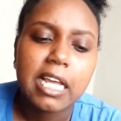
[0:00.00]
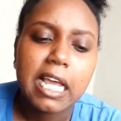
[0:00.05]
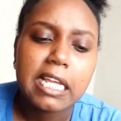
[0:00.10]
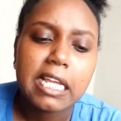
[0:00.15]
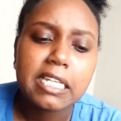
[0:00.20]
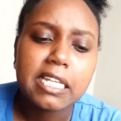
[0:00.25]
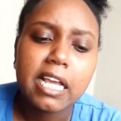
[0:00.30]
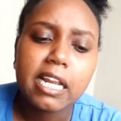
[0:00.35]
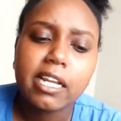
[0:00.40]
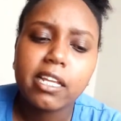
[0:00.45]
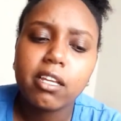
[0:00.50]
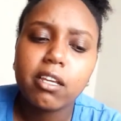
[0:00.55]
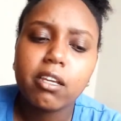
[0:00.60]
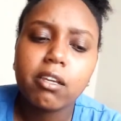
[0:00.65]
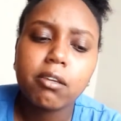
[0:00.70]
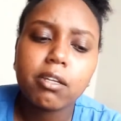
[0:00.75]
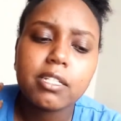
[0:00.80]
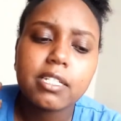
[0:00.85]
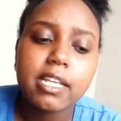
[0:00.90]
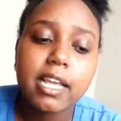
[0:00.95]
telling
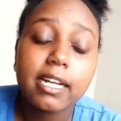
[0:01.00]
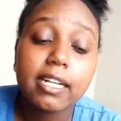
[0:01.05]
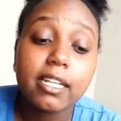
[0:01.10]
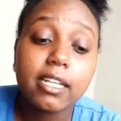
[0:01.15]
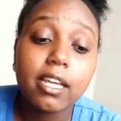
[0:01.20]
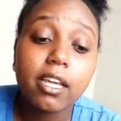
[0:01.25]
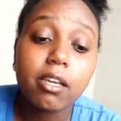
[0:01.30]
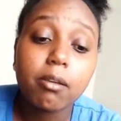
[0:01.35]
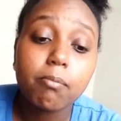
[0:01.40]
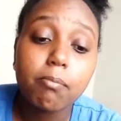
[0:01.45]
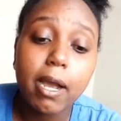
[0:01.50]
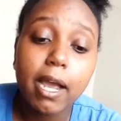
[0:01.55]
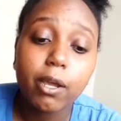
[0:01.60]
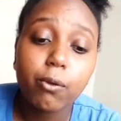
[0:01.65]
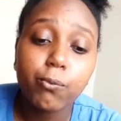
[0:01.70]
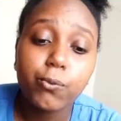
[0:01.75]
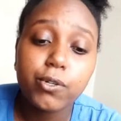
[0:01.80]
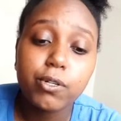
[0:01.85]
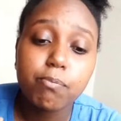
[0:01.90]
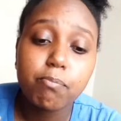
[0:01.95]
him I
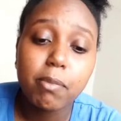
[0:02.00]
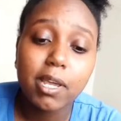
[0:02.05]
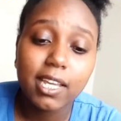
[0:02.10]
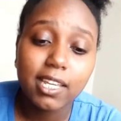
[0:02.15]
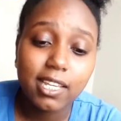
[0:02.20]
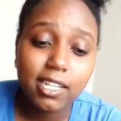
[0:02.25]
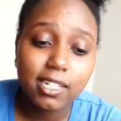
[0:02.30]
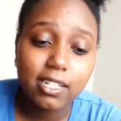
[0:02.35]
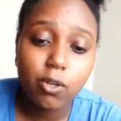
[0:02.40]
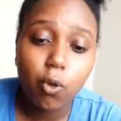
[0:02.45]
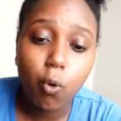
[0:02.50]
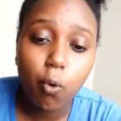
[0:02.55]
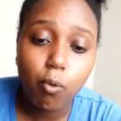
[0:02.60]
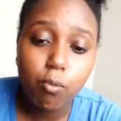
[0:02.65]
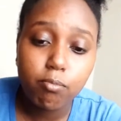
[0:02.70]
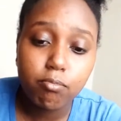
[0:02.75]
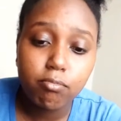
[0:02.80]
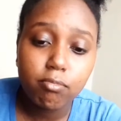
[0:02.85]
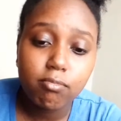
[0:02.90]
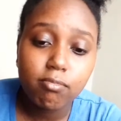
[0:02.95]
would make it
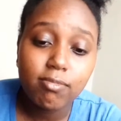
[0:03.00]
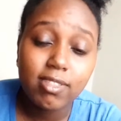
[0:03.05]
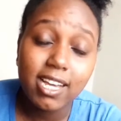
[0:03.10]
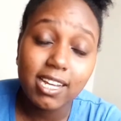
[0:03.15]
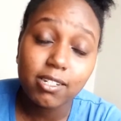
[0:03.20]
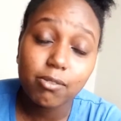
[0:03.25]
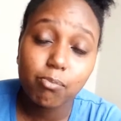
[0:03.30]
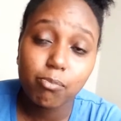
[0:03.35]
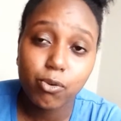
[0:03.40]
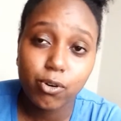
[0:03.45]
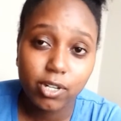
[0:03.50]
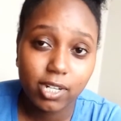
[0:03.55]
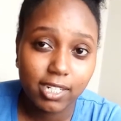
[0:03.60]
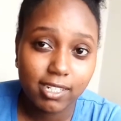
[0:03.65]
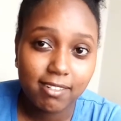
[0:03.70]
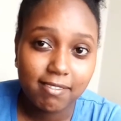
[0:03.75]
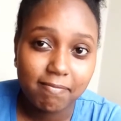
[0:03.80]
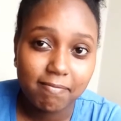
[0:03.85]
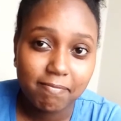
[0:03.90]
home that morning.